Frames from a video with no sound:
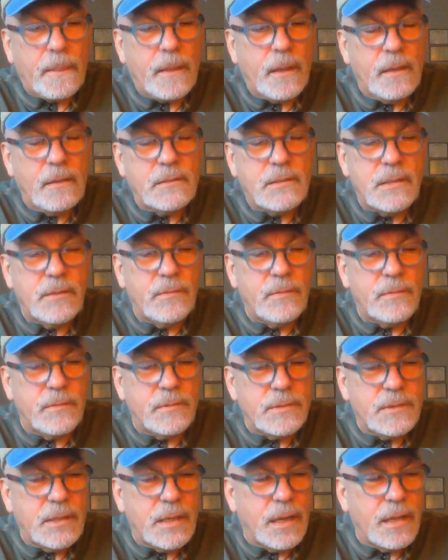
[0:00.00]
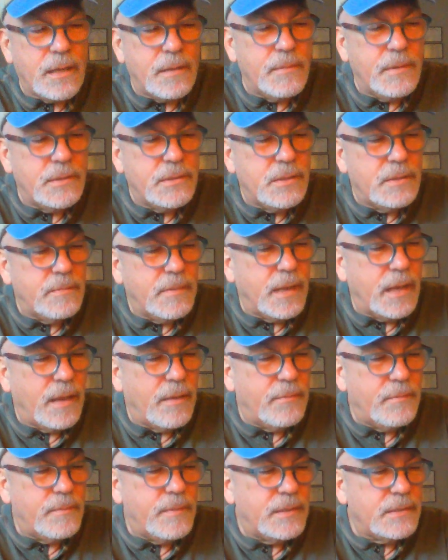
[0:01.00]
and someone was telling him he should be
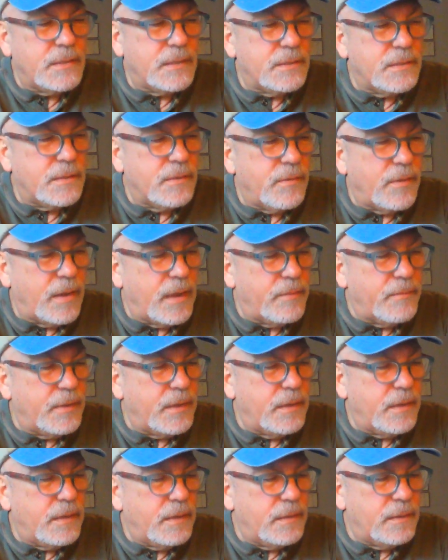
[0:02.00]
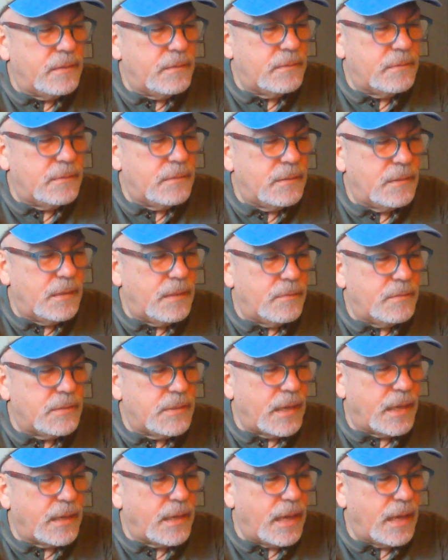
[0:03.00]
having biscuits and gravy, and it was
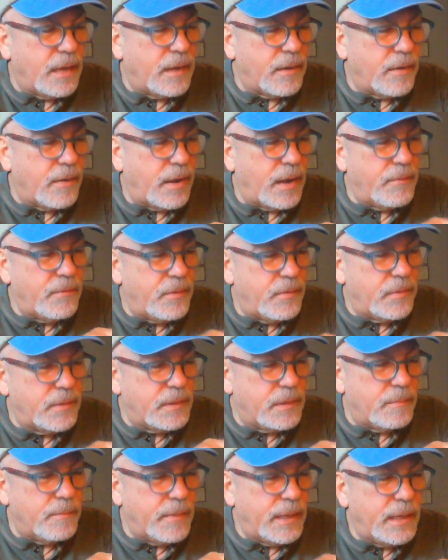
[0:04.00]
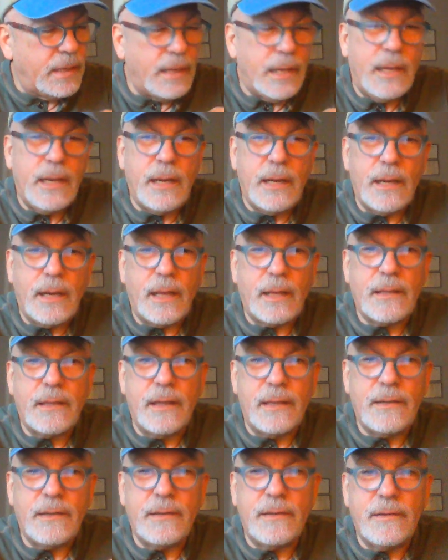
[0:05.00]
that kind of gravy with the meat in it, like
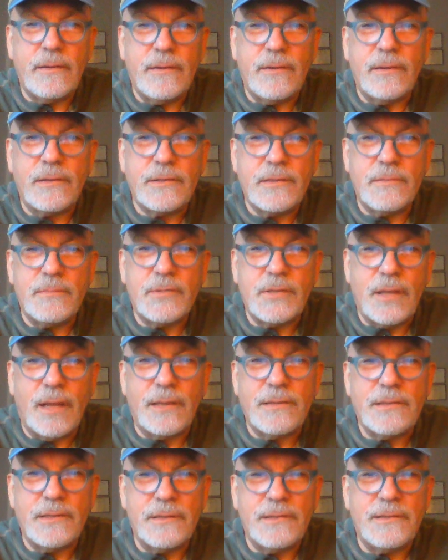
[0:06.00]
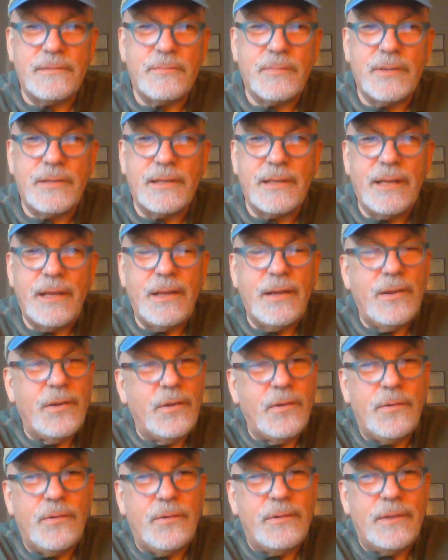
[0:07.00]
they cooked some sausage and put. The,
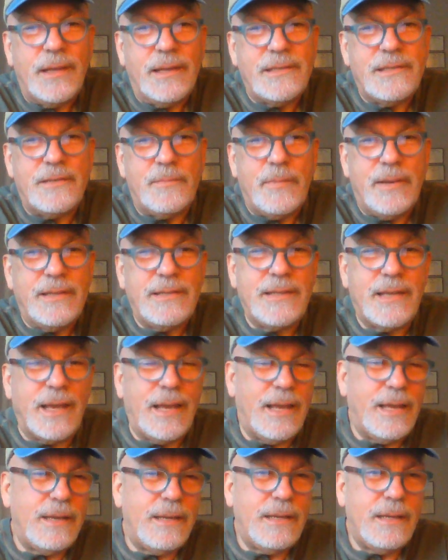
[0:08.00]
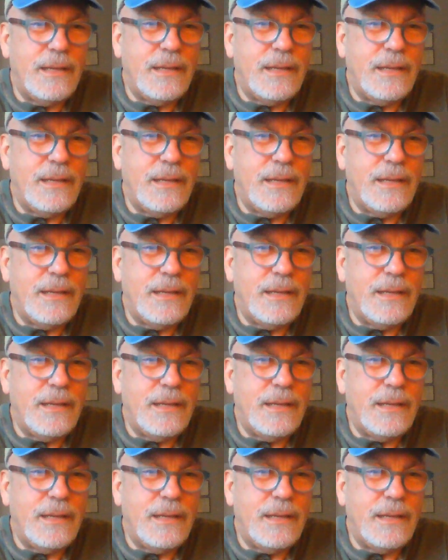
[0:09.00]
Ooh, that's the best kind.